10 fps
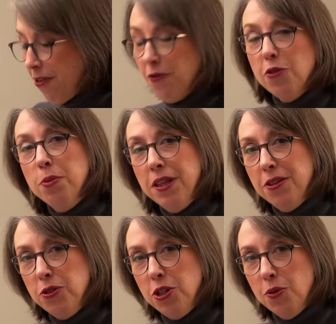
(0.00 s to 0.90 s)
you ever put
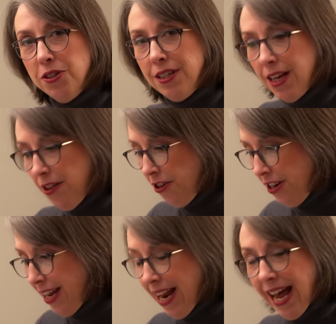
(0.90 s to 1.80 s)
those two words together and
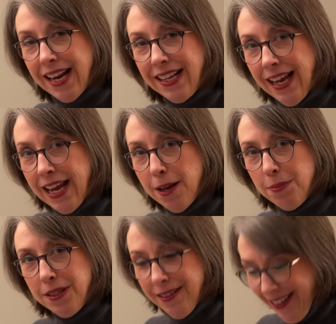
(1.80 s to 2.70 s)
you get at a glance?